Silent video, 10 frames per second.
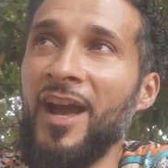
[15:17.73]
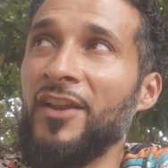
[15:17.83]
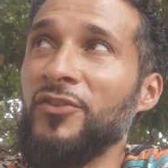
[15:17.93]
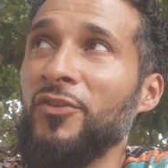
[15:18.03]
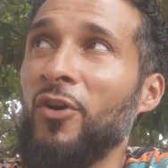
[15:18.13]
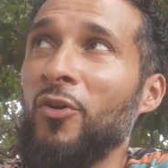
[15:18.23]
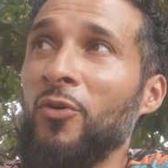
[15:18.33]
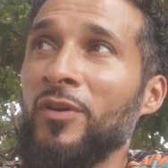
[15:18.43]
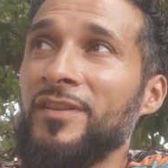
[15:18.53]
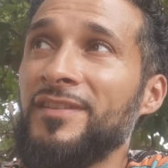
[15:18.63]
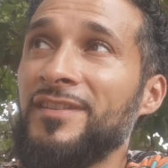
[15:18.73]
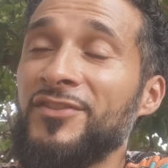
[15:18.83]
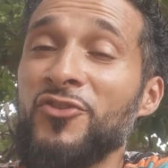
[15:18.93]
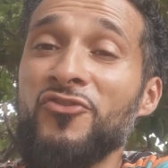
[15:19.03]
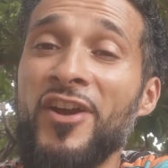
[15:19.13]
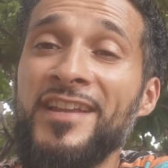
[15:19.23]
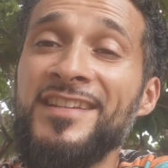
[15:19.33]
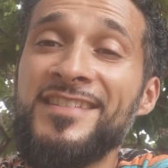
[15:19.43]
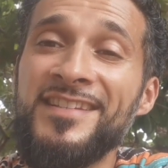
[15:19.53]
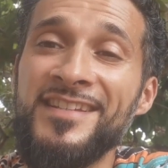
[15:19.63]
and you know, the
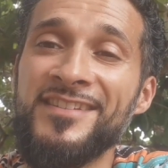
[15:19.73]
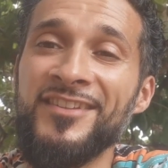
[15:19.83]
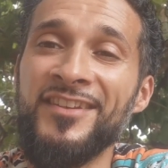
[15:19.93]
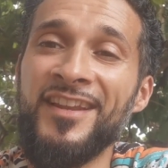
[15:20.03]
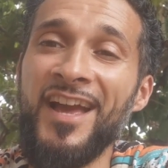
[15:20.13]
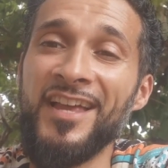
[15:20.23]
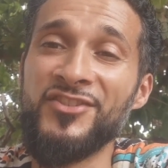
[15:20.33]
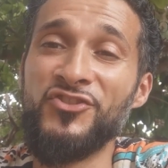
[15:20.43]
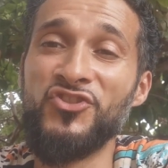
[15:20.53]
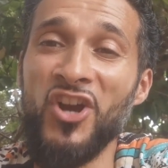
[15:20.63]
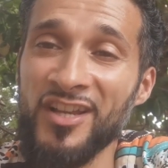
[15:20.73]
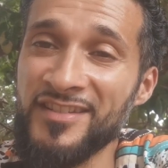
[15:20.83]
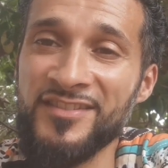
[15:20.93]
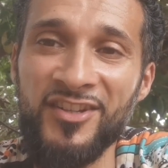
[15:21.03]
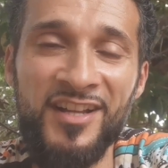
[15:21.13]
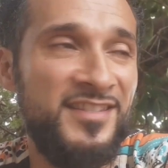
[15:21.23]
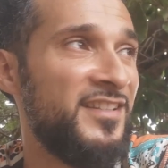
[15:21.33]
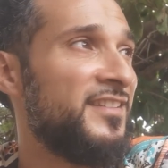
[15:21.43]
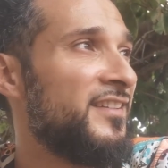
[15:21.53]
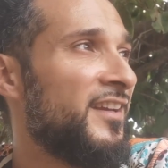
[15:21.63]
rainy season has just
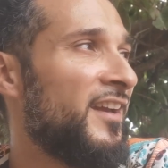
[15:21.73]
started,